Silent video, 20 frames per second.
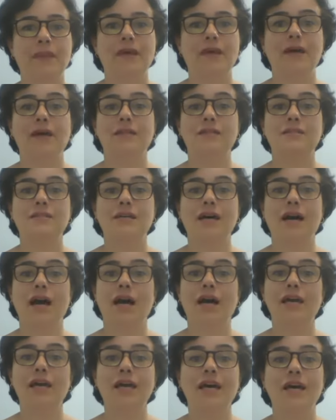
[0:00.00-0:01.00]
and
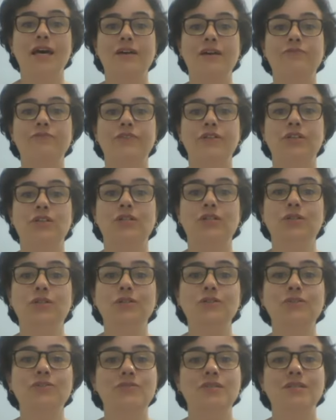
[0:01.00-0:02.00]
I have a
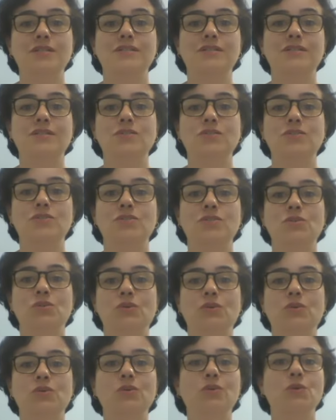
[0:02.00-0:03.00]
good reason to show
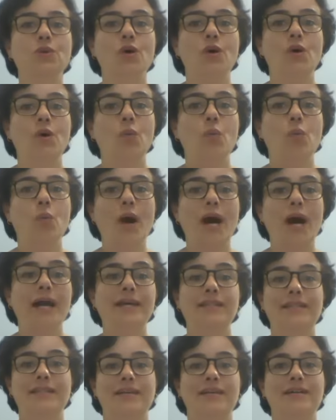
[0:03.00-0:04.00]
you
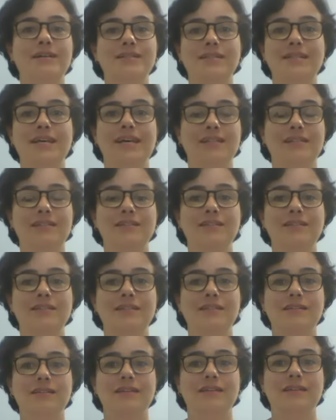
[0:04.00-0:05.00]
why they are
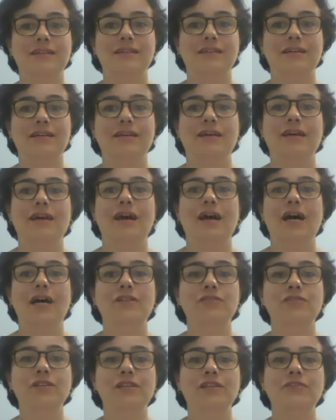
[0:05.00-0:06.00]
silent. I
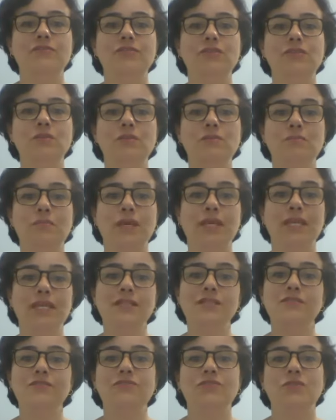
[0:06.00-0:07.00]
will give you the
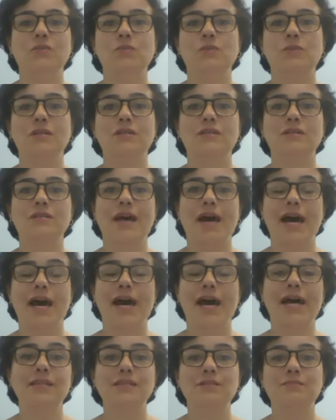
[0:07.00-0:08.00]
meanings of the words
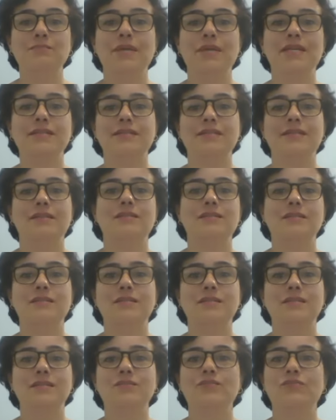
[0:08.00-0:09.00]
and make
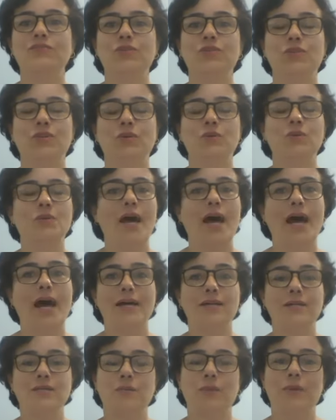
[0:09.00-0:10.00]
sentences for you
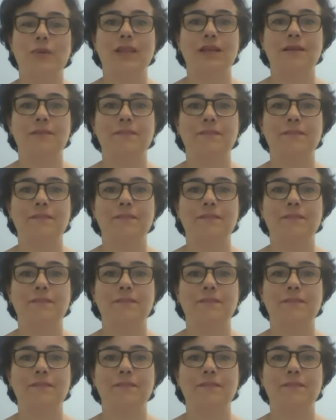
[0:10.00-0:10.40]
as well.